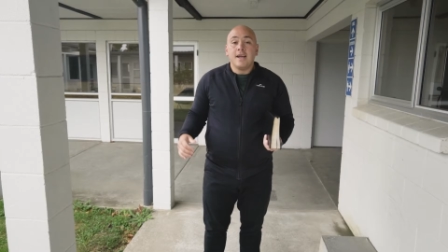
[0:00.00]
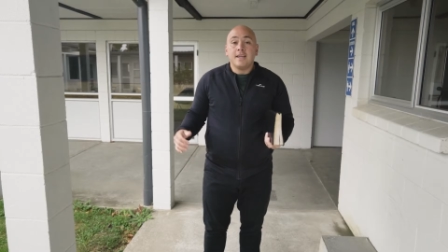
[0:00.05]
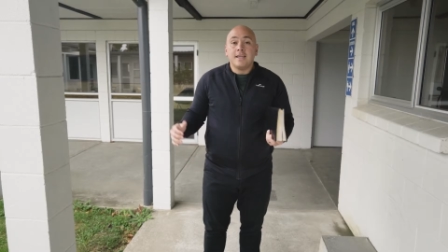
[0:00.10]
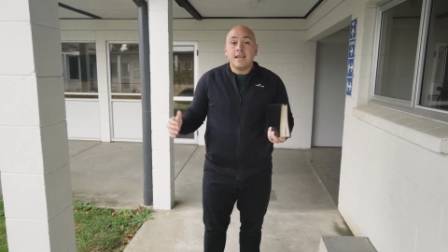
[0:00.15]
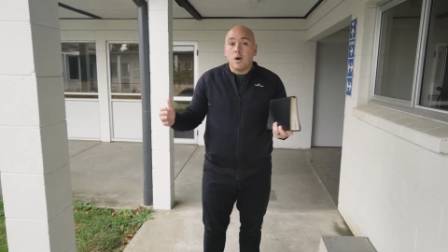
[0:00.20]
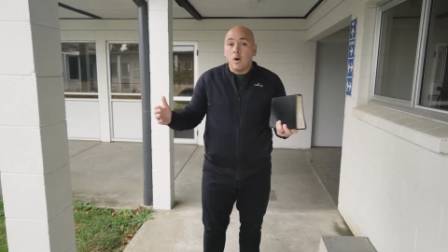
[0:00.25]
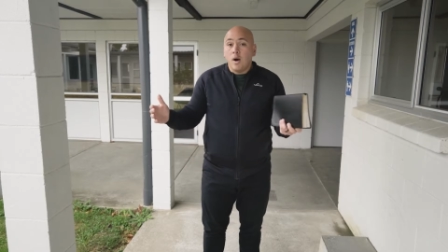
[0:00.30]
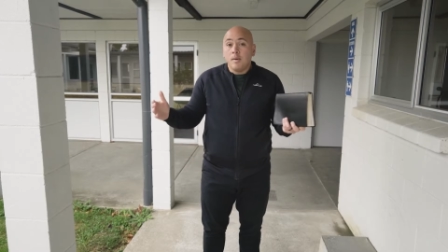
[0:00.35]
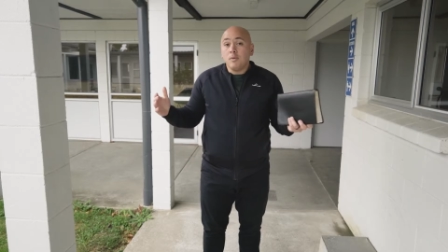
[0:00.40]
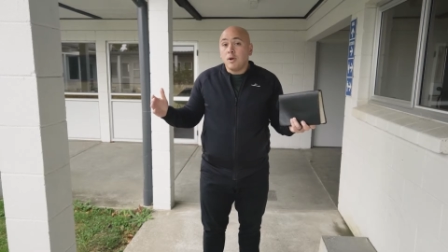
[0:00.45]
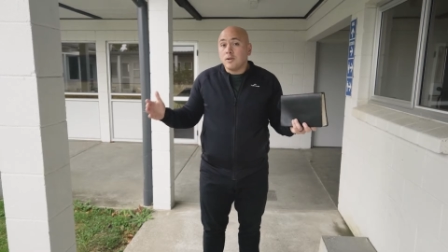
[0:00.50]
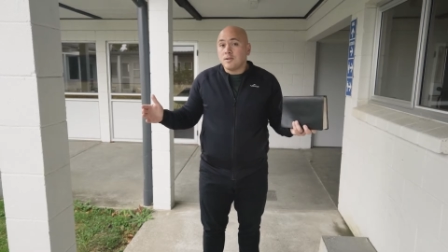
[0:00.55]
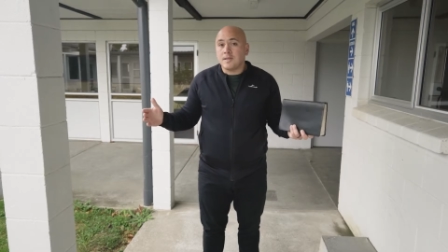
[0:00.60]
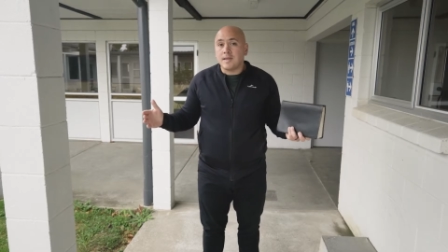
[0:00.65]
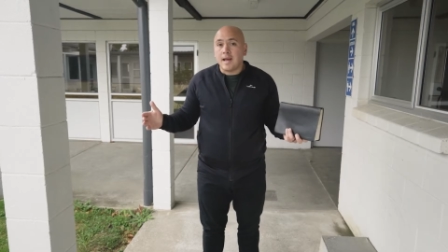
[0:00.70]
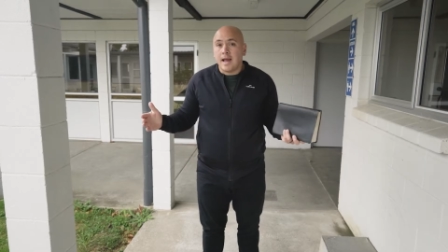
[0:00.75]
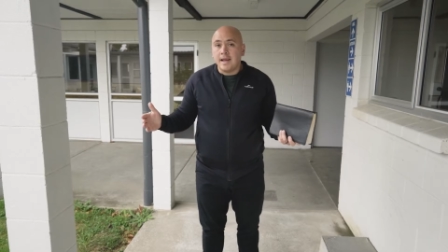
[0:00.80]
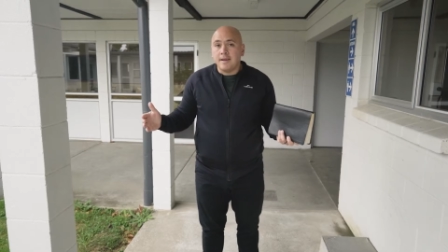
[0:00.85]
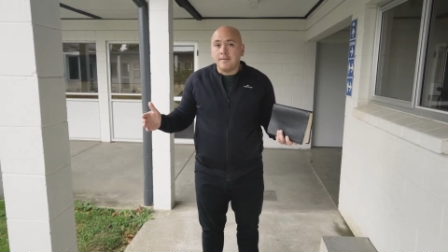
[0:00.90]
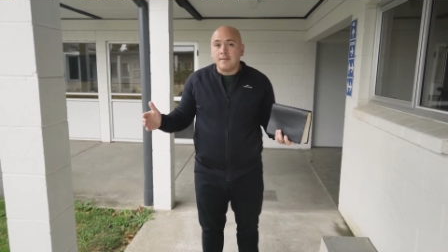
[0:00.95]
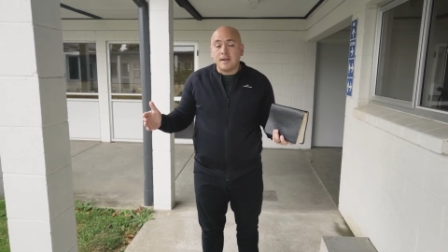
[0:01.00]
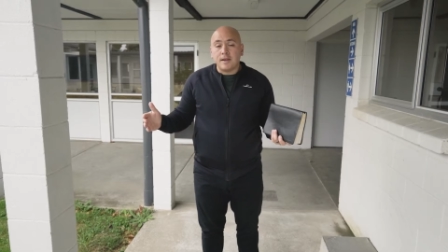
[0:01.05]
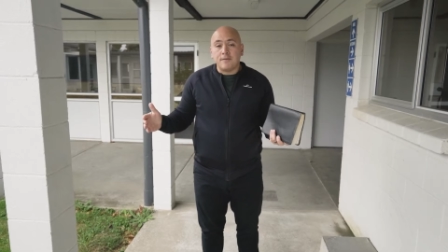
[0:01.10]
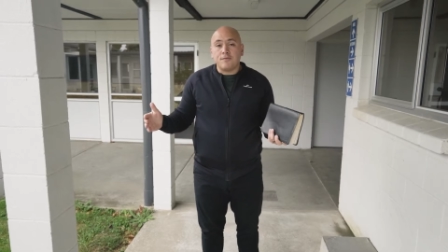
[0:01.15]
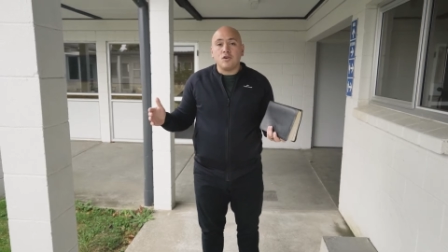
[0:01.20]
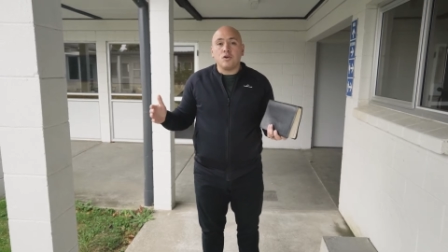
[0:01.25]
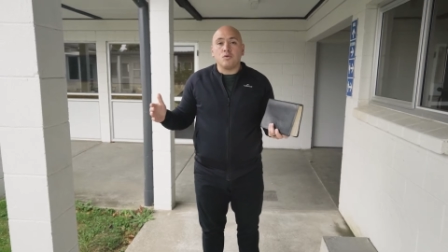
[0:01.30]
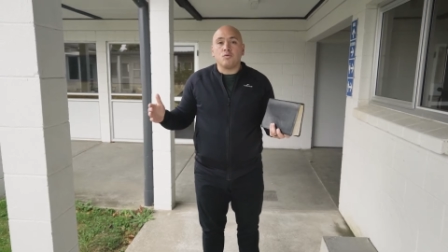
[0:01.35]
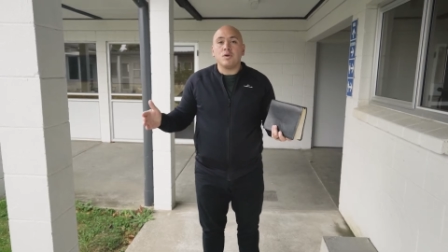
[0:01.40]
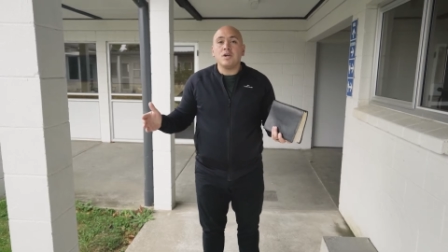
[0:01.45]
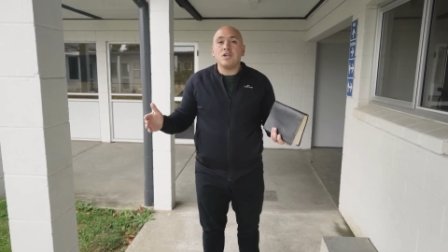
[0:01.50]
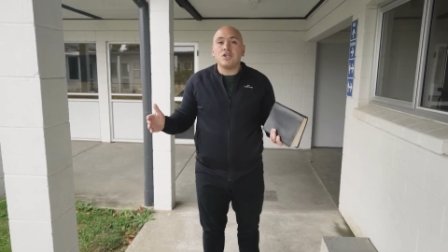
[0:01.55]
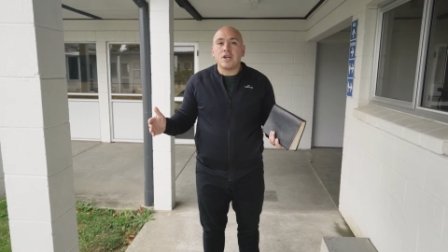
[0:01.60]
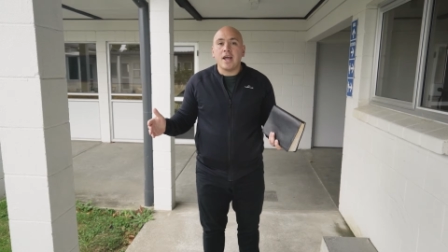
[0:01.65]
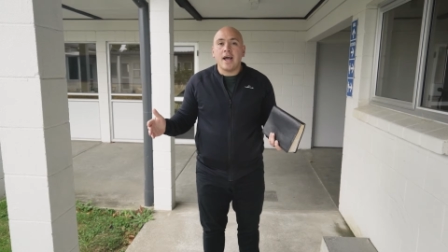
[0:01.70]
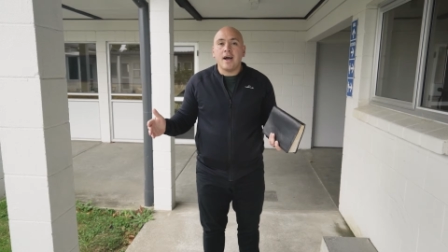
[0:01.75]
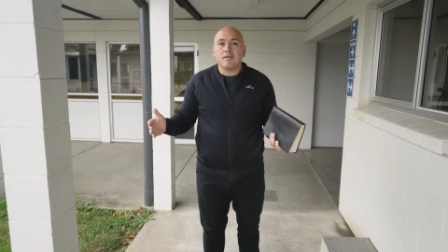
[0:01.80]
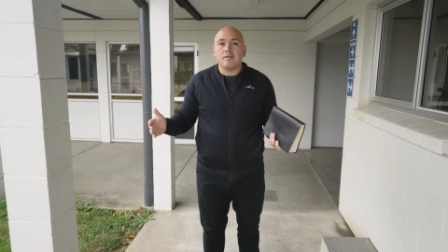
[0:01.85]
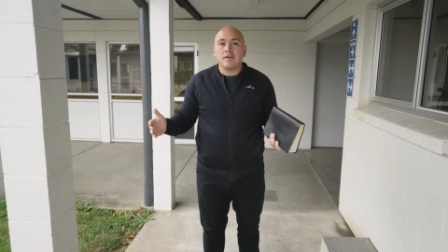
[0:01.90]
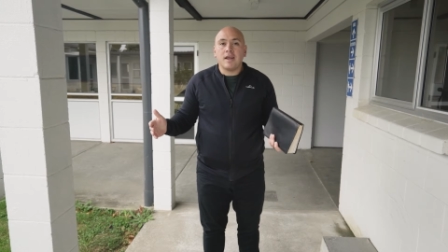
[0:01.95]
Now, I'm not saying that if you reach
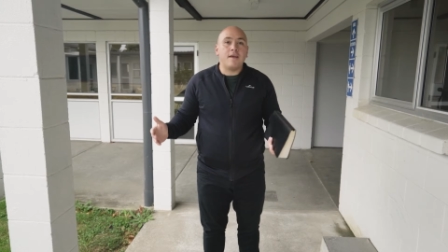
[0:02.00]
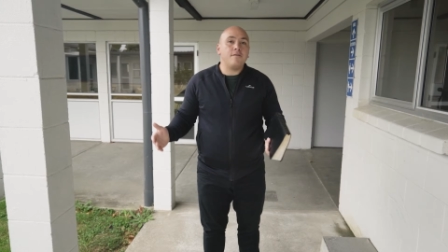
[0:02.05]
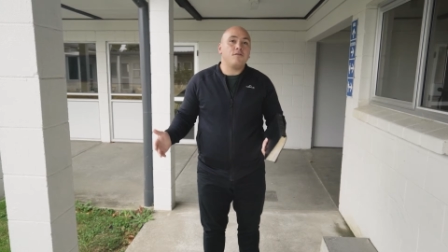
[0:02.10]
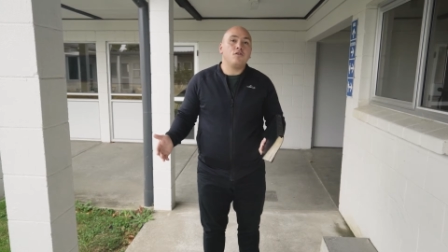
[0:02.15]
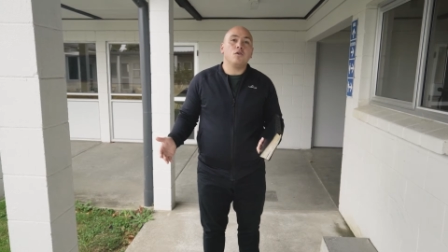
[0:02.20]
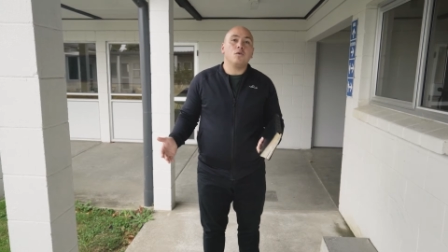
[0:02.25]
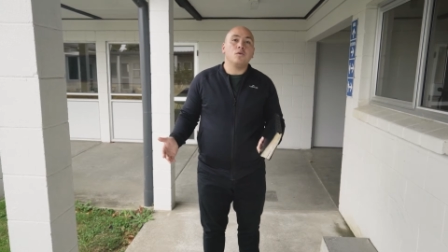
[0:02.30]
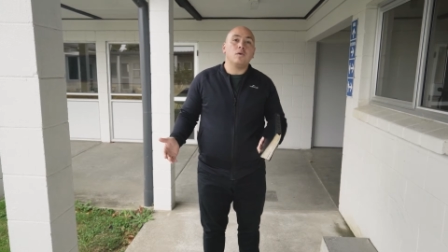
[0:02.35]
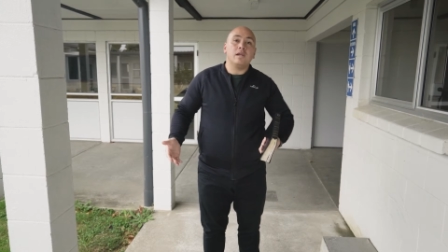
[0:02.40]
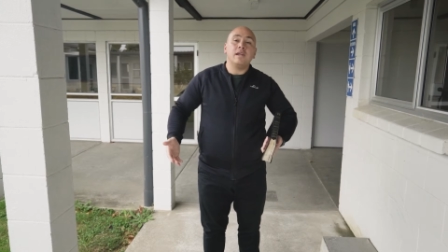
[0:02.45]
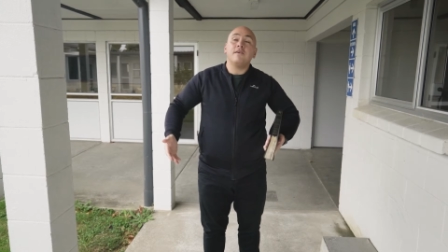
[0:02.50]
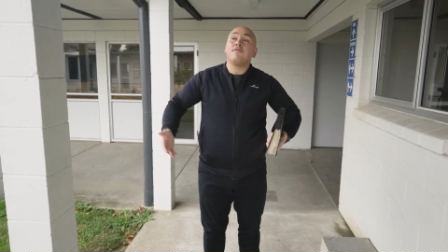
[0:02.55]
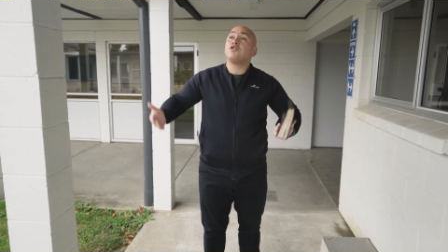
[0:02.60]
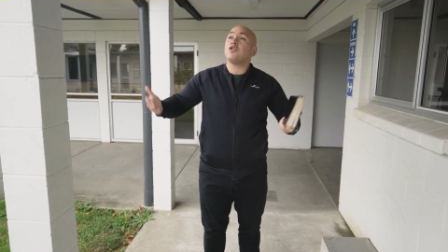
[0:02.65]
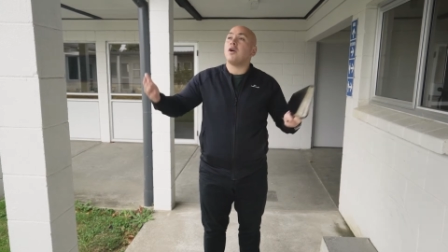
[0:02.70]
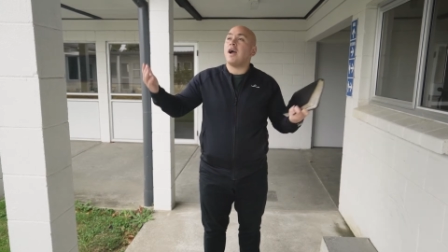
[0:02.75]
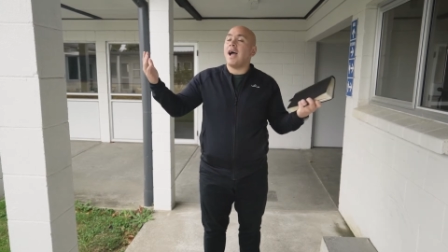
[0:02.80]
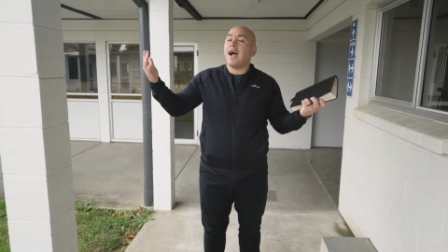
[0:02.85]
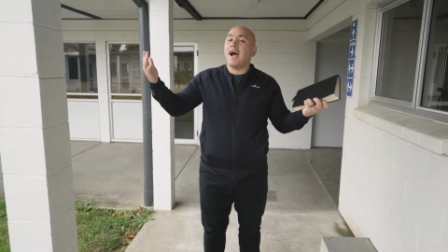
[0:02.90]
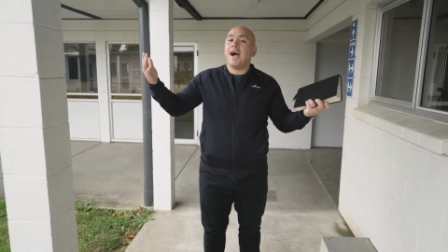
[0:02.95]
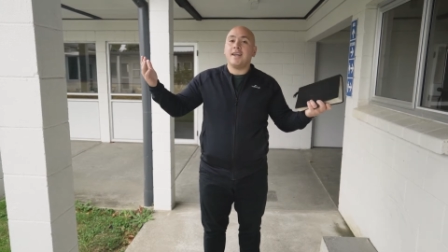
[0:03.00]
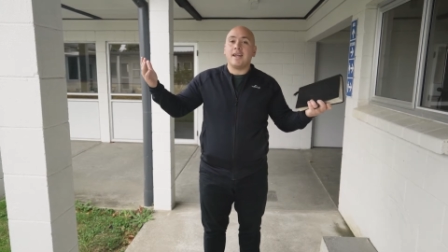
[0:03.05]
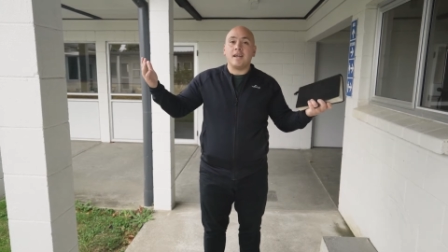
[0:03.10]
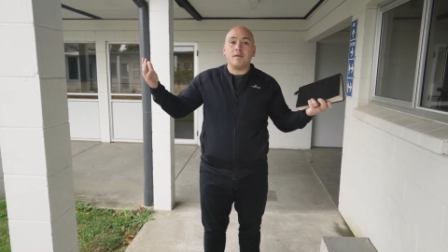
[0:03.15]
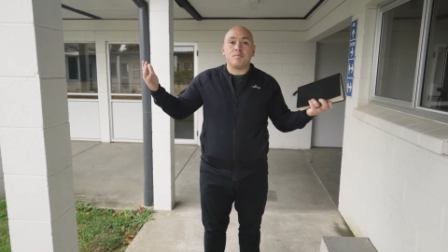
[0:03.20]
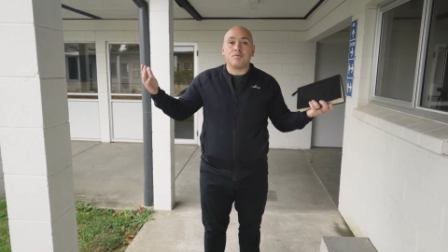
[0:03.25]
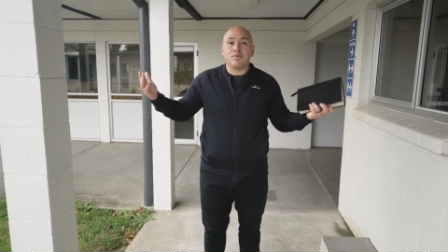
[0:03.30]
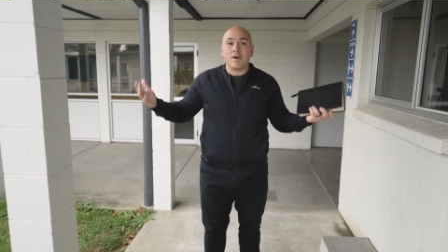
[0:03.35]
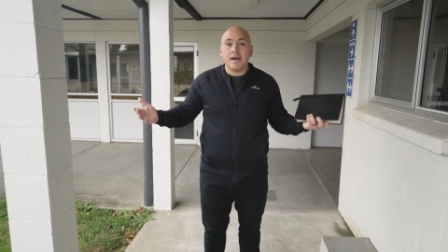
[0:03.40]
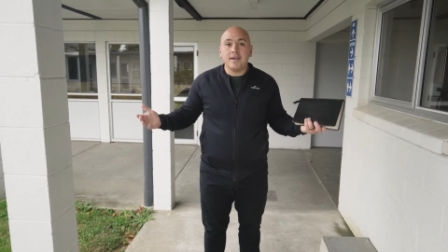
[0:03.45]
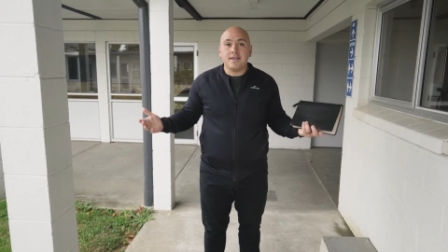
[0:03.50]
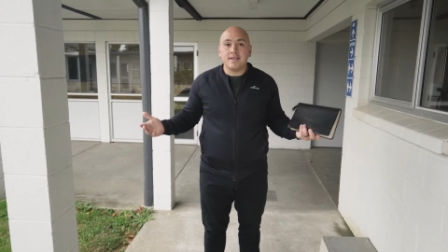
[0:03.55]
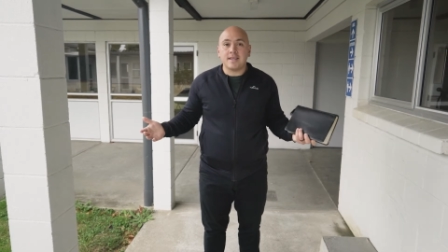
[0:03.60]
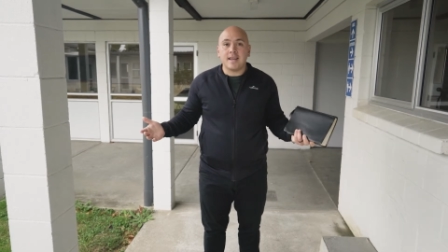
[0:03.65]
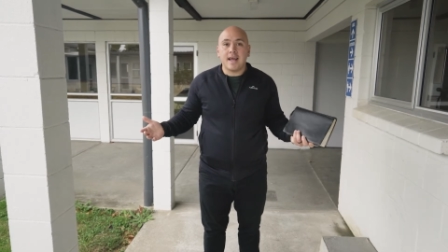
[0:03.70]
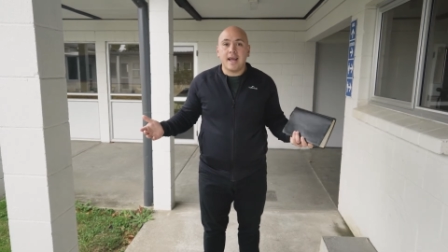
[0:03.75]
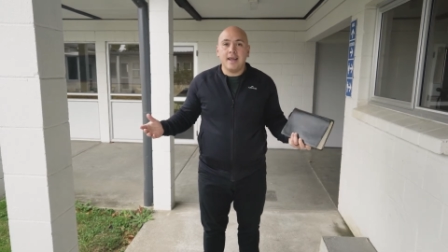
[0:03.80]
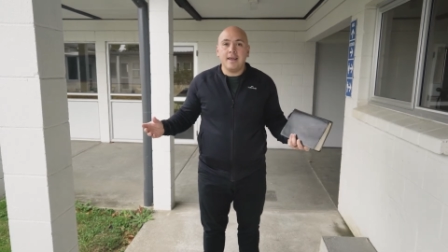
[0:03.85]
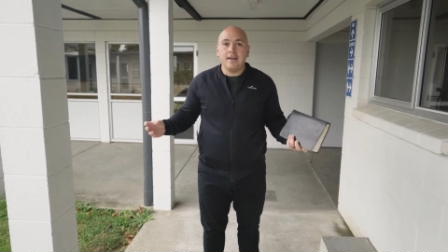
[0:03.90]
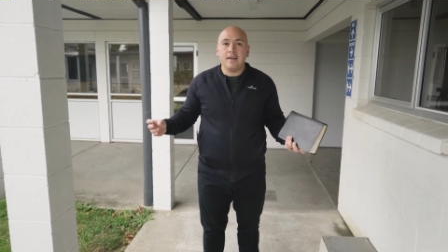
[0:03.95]
out, if you lift your heart and pray
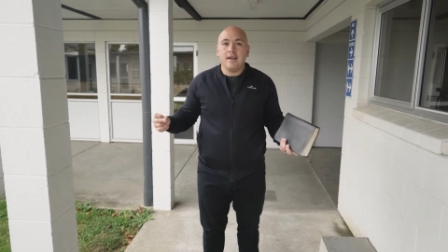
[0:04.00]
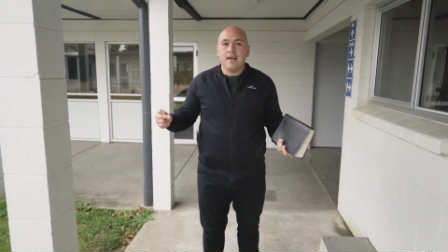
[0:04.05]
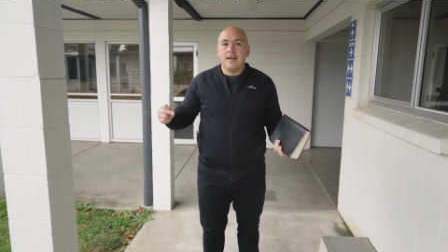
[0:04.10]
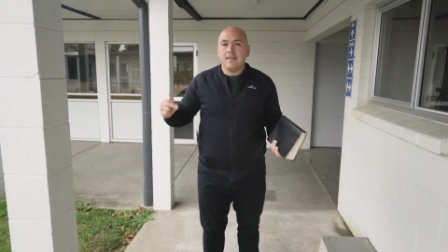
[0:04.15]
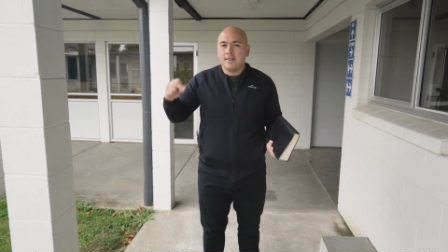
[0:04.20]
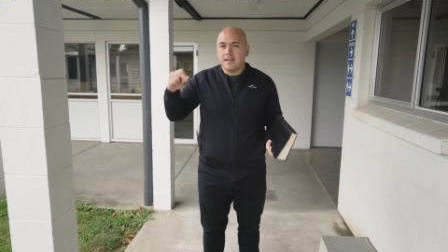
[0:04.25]
today,